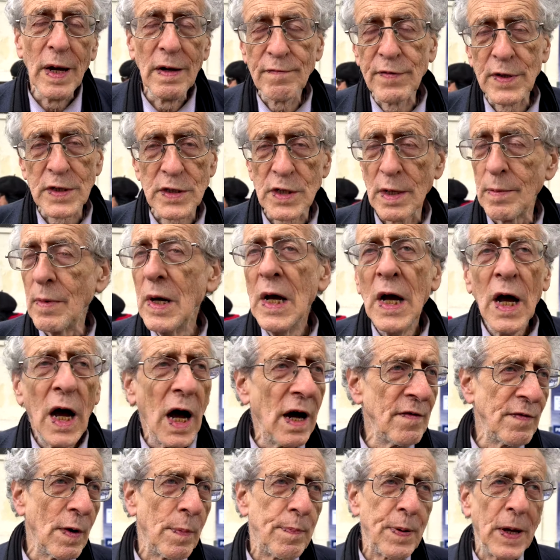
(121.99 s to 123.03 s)
about, for example.
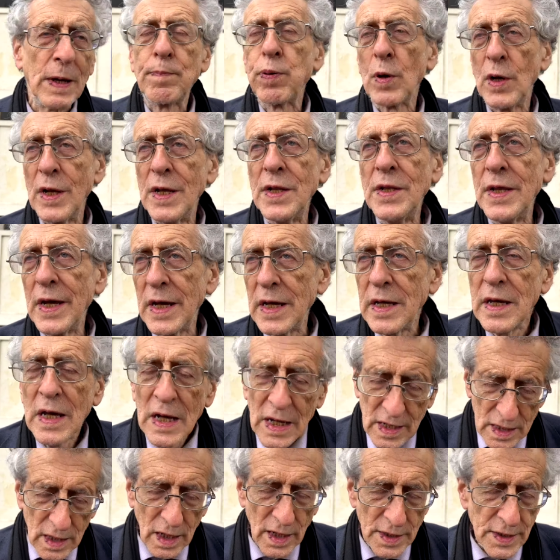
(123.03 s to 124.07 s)
Other people in the
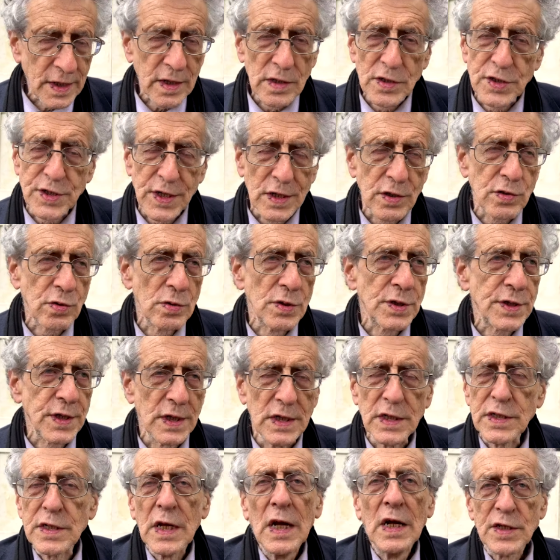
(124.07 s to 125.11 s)
in the
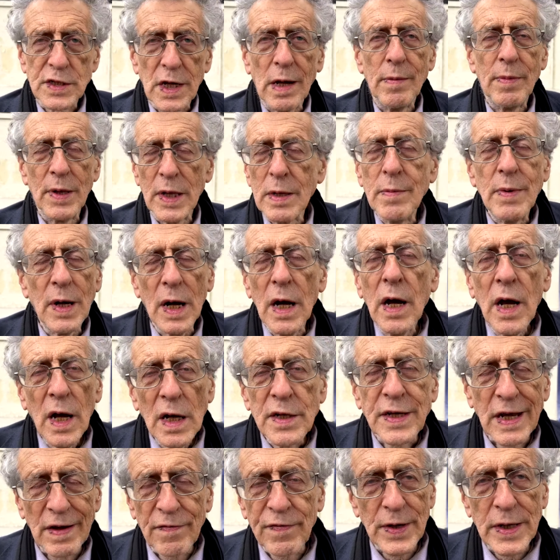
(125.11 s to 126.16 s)
constituencies, some of them are
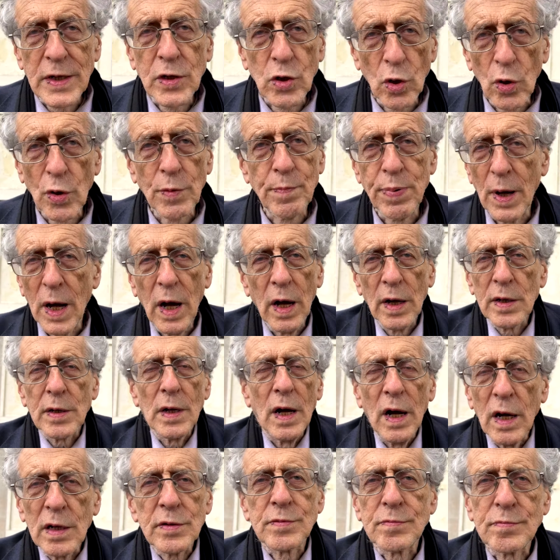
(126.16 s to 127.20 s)
definitely good, but I,
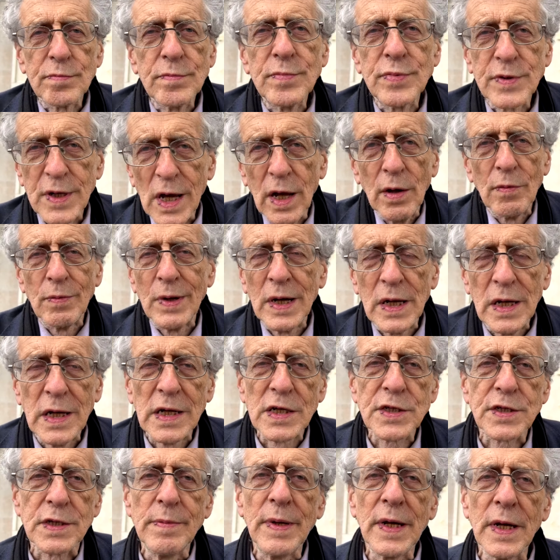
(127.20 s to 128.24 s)
I can't really
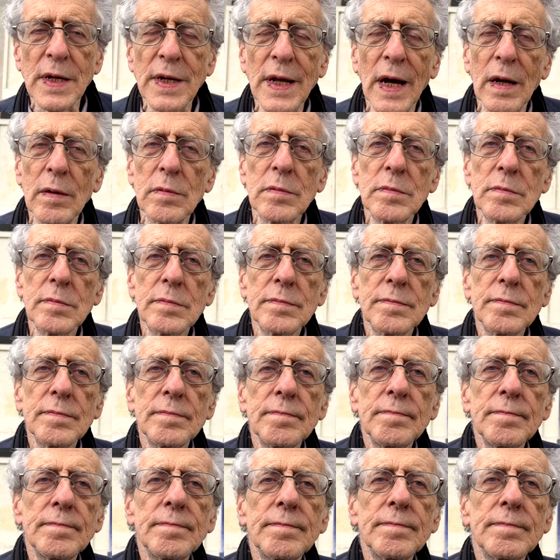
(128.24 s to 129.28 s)
list them here now.
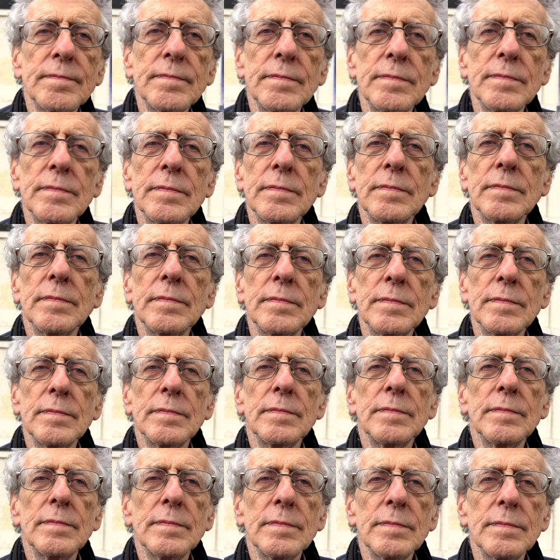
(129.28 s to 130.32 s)
Well, let's hope you uh,
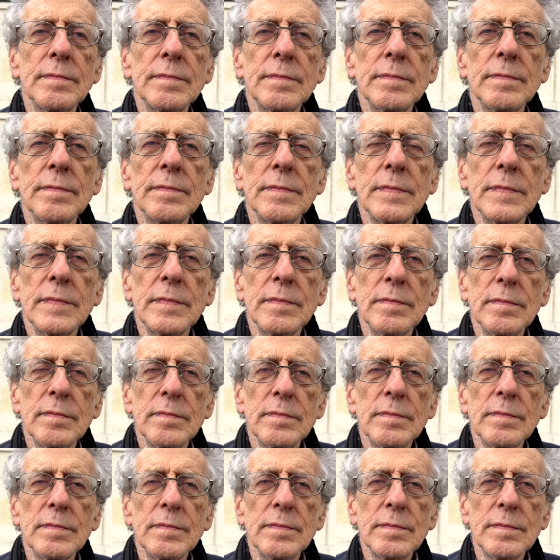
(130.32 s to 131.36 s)
get a chance. You never know;
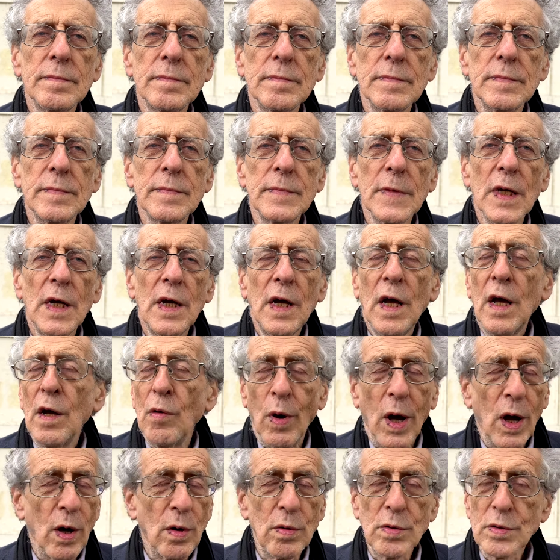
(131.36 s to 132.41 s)
they might get you
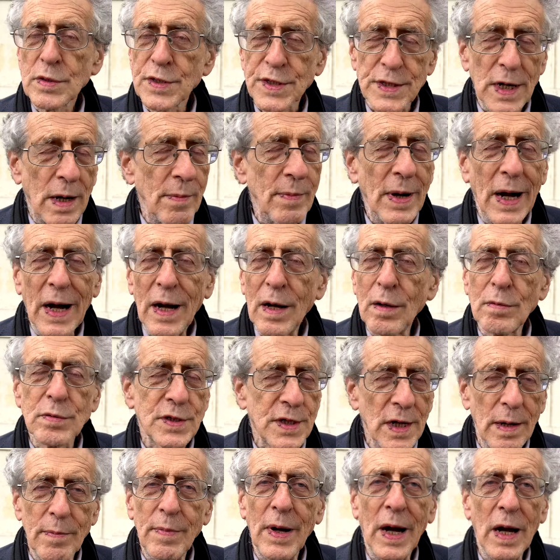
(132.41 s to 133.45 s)
in. Well,
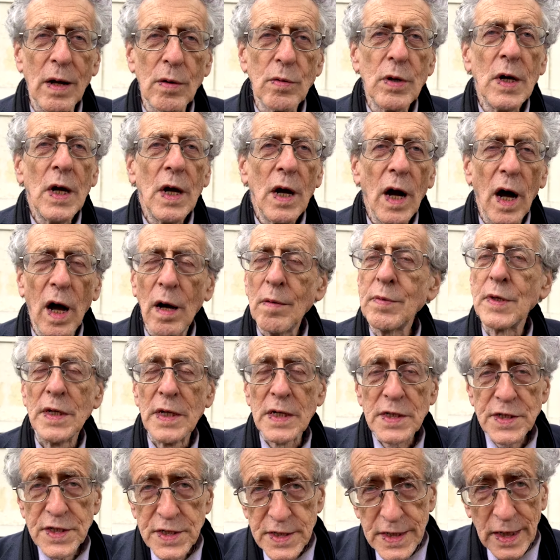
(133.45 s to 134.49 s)
somehow, somehow, I'm
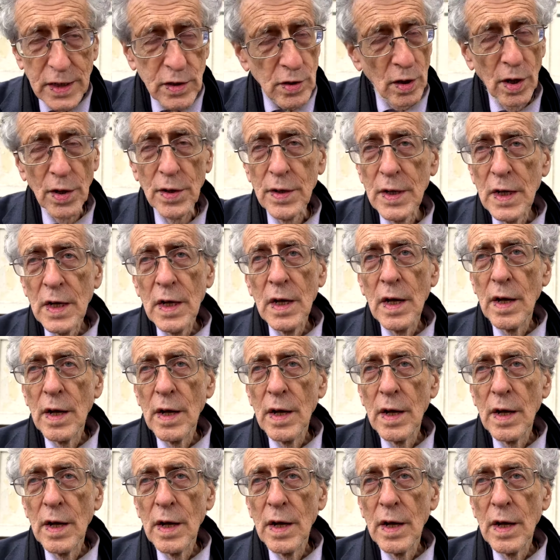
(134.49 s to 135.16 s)
going to stick on.